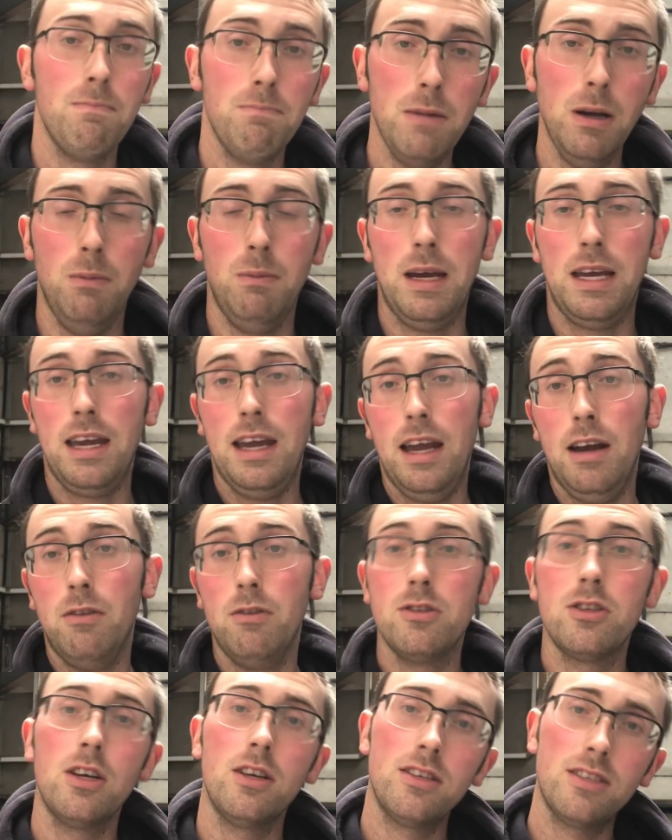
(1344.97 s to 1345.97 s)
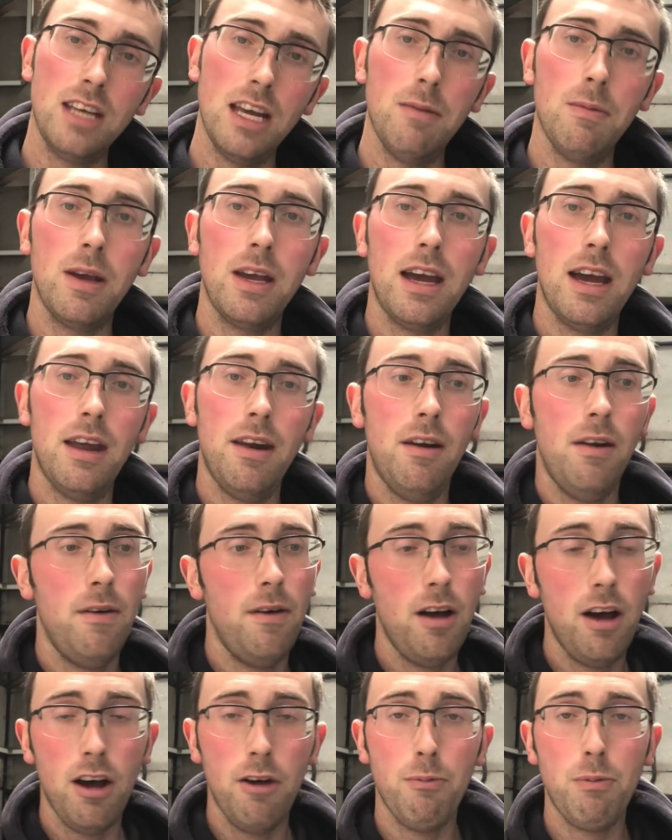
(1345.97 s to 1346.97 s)
milk my cows, same again
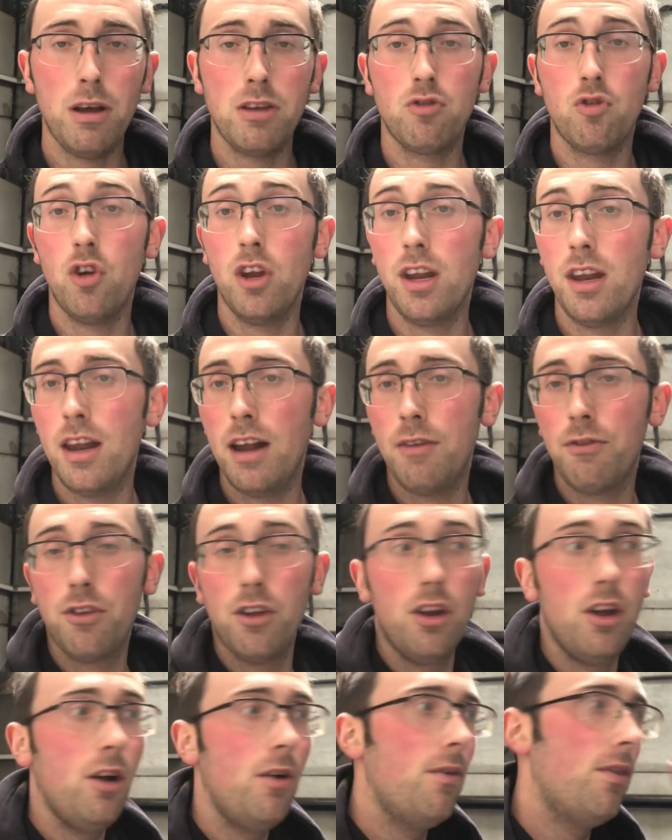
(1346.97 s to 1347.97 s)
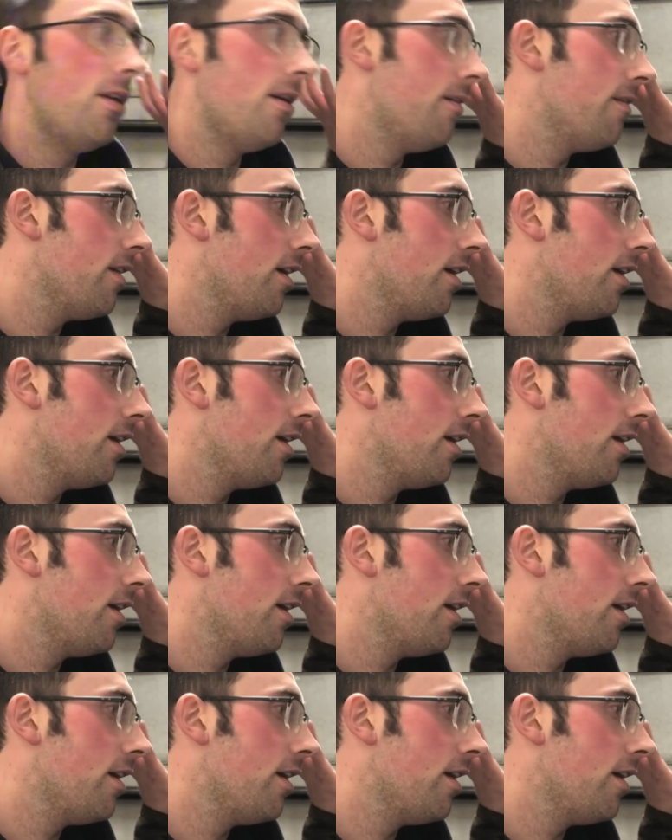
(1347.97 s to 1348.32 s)
3:30 in the afternoon,